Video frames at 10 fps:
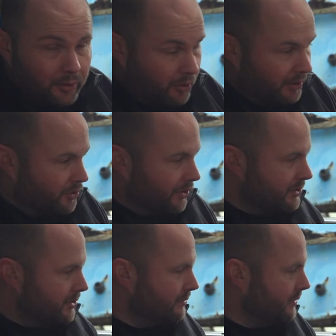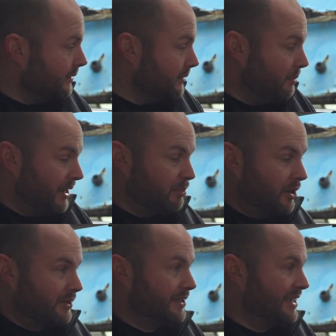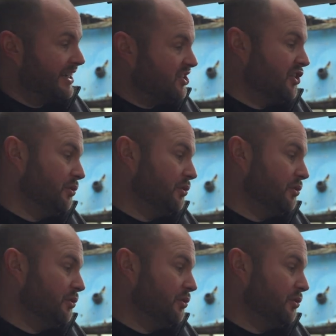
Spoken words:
right across the main part of the dash too.